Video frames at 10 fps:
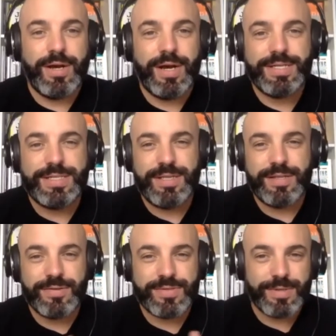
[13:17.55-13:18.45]
I see that
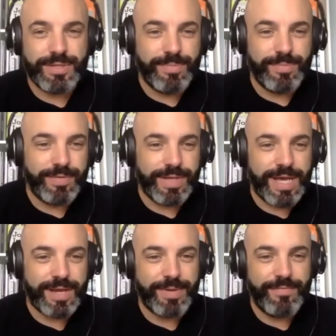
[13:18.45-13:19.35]
there's a little bit of a
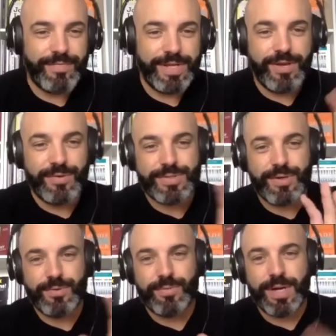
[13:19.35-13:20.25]
lag in my video, so